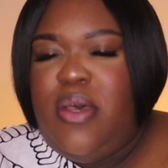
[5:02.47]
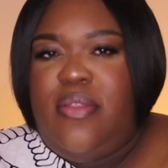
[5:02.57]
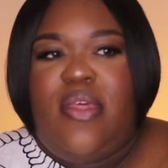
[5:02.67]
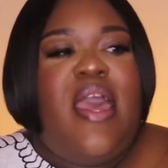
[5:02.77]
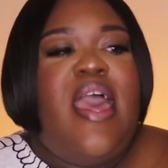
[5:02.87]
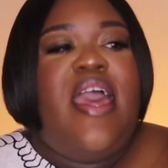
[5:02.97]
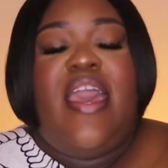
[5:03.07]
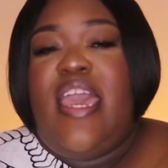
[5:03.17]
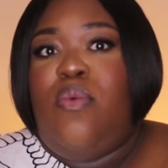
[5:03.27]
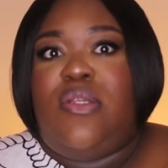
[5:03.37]
month?
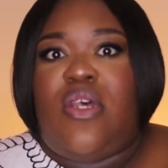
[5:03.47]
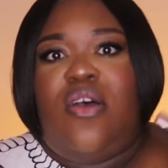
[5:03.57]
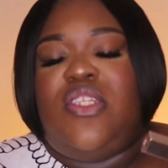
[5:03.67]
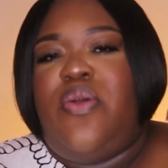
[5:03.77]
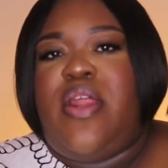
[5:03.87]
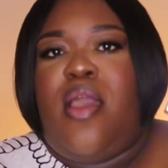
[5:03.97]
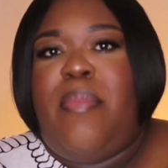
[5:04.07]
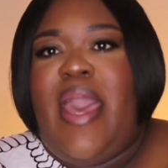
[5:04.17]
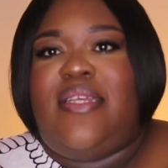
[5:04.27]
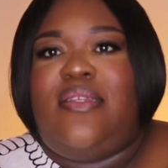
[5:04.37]
It was also in our
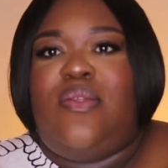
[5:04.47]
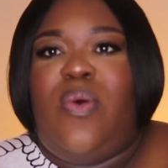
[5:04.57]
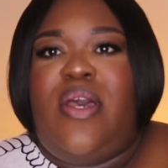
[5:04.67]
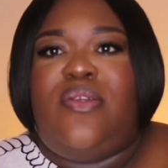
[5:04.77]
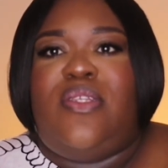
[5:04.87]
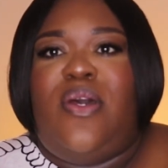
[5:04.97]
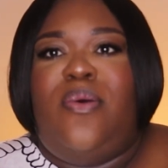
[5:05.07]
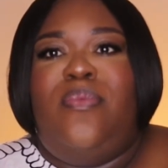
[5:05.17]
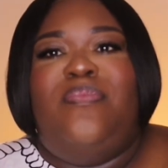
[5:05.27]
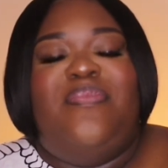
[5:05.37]
bags as well.
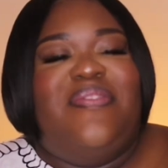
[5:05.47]
So